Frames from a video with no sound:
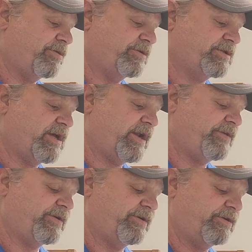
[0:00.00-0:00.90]
There's a lot out
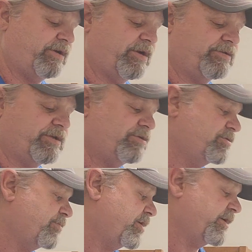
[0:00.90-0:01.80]
there you can get on the
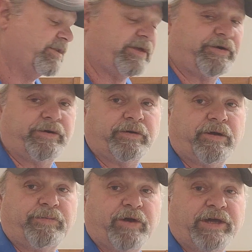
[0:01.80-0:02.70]
used market that are
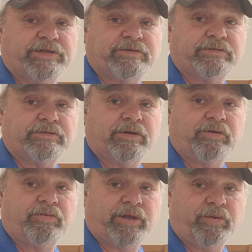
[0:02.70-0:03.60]
priced
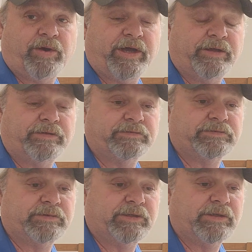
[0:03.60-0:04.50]
really well.
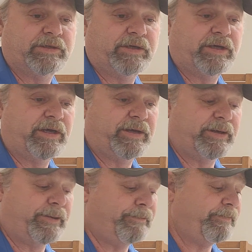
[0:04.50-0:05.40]

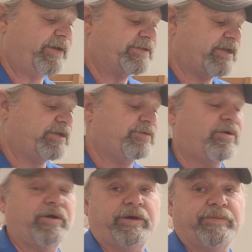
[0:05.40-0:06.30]
And it's not too
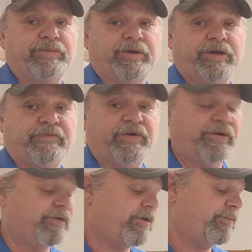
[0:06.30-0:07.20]
hard to put a
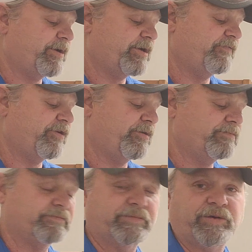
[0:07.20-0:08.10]
converter on them and convert them
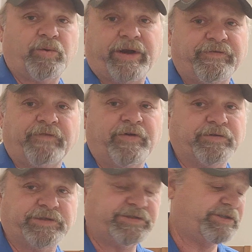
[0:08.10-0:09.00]
to whatever
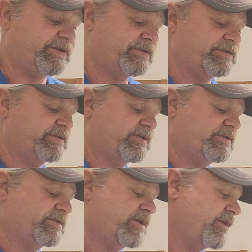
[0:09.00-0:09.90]
voltage it is.
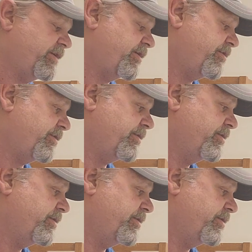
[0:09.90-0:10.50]
It's not that hard.